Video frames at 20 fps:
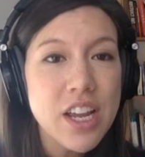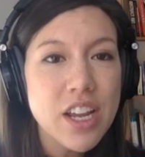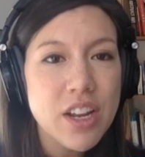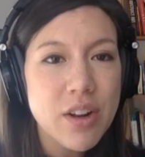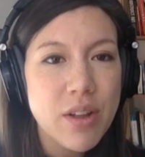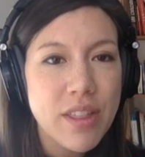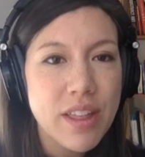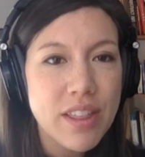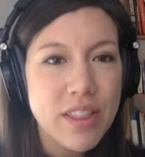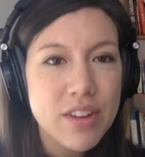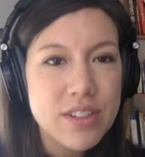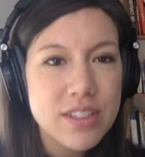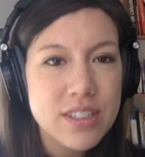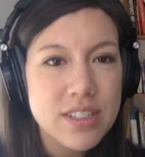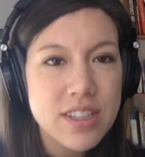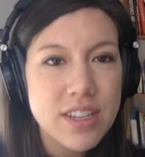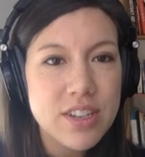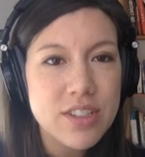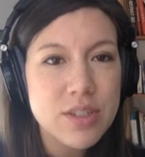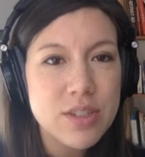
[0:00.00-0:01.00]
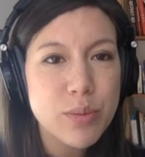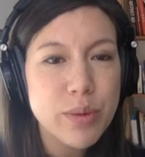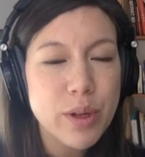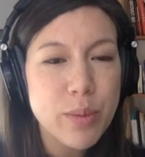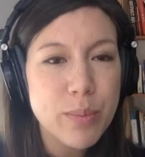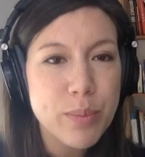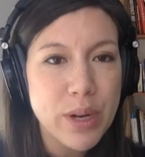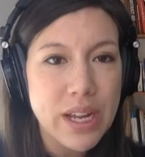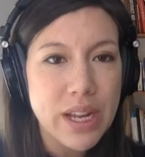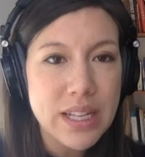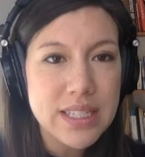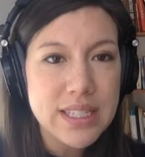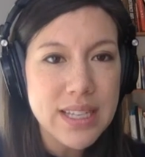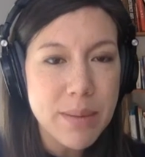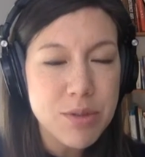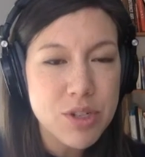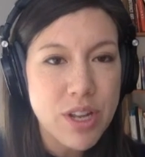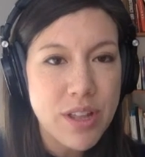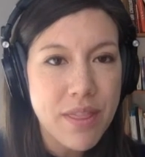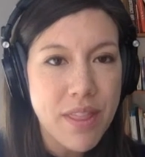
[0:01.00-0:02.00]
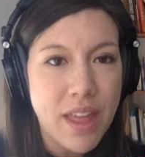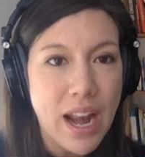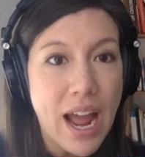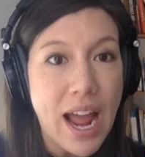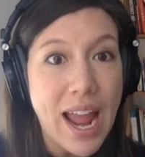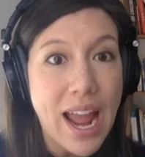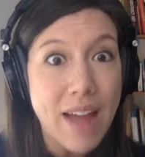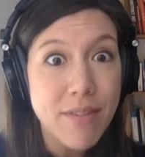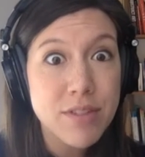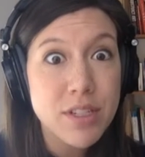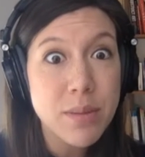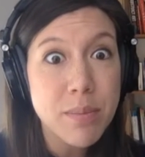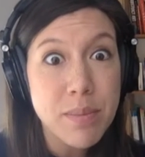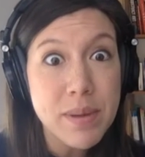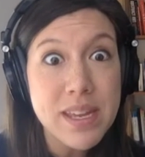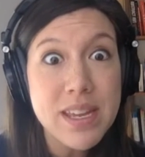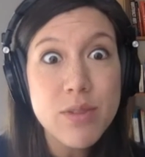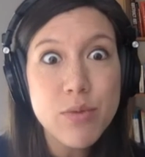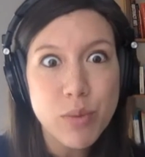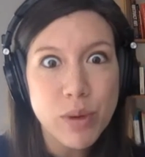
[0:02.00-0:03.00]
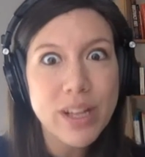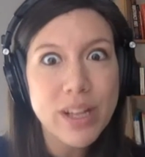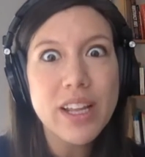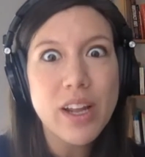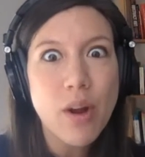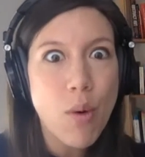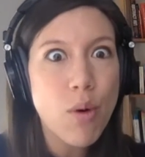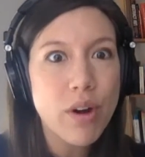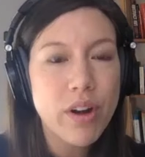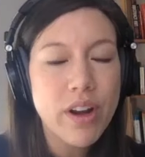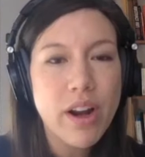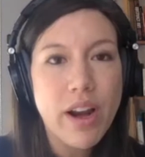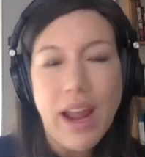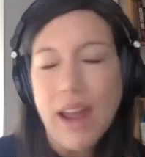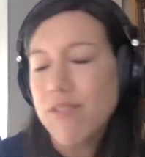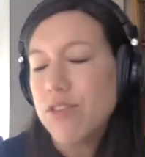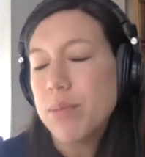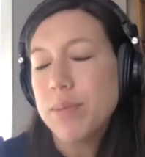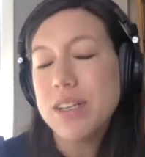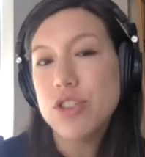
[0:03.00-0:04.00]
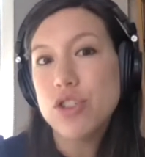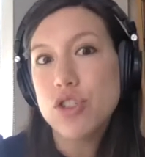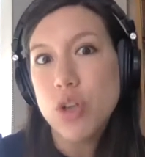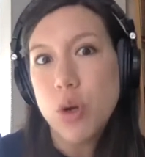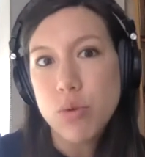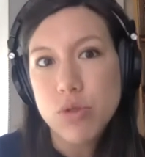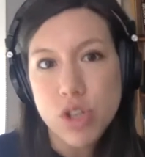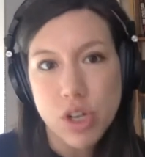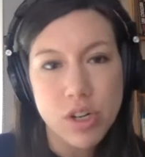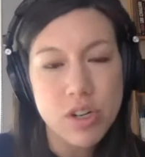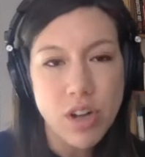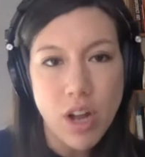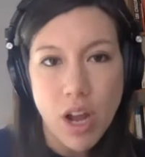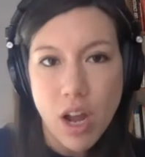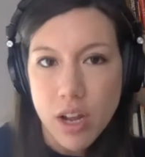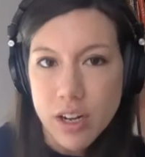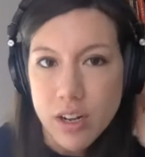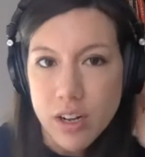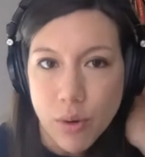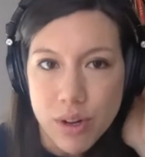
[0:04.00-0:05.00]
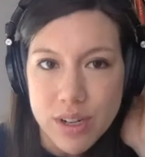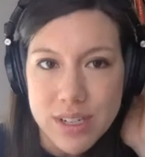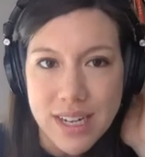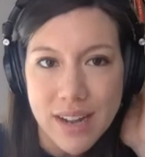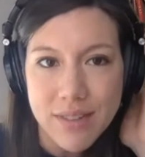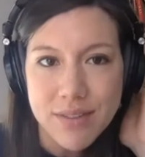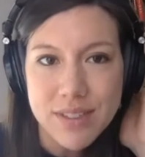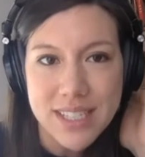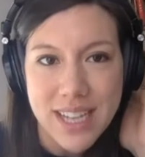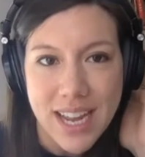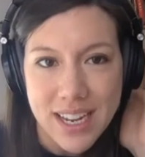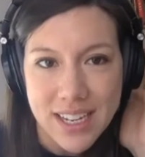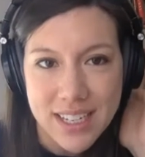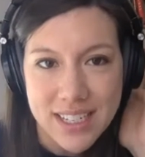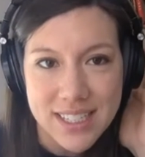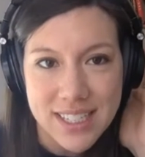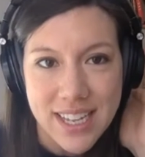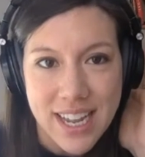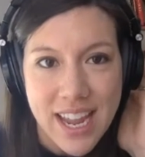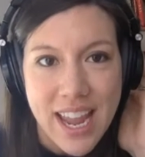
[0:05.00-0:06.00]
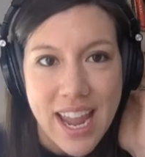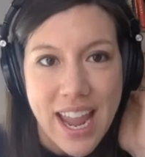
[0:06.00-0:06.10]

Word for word: I think there's there's a real preconception that I have to be really horny, I have to be so turned on in order to have sex,